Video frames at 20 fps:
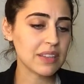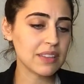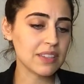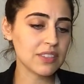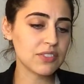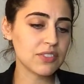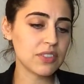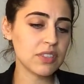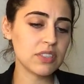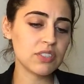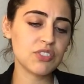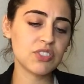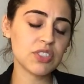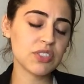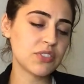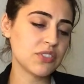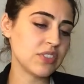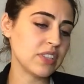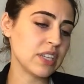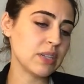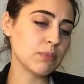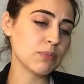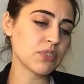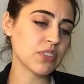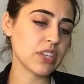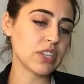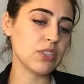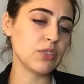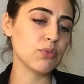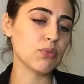this it just seems
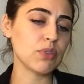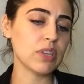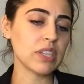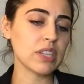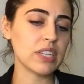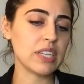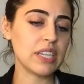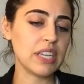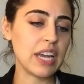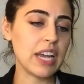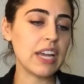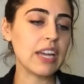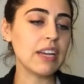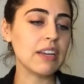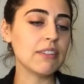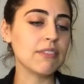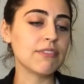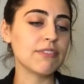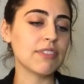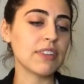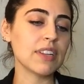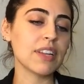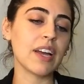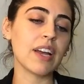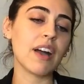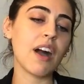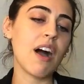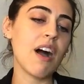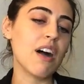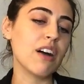like you really gave
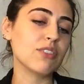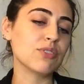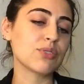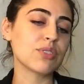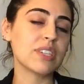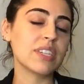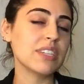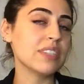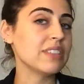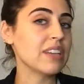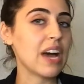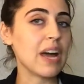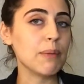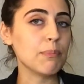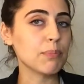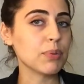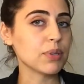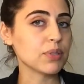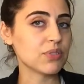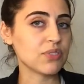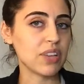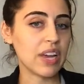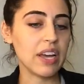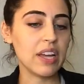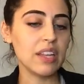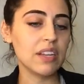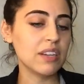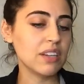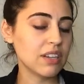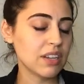like
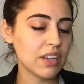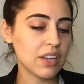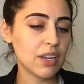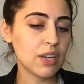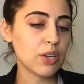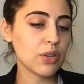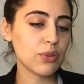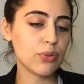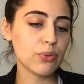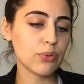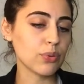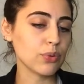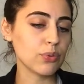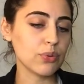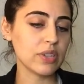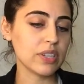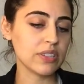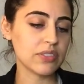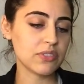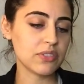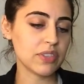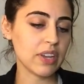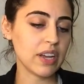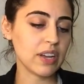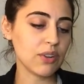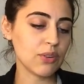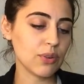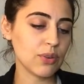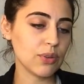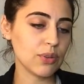110% through this
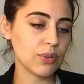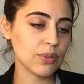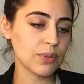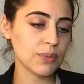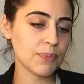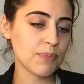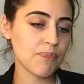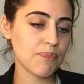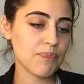cycle.